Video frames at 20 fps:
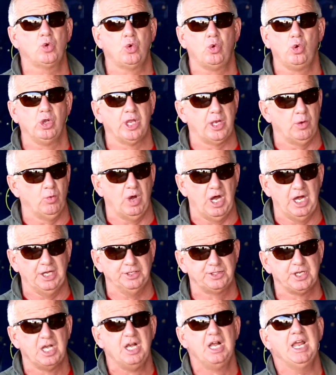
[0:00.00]
cool he
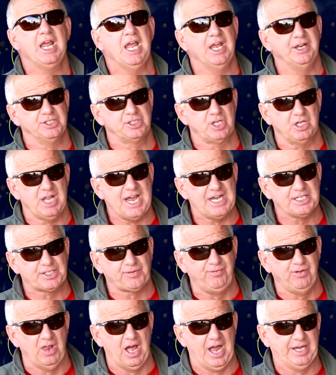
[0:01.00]
was in his last
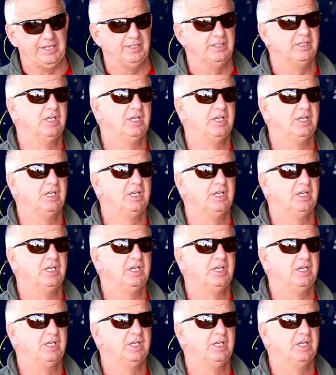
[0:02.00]
flight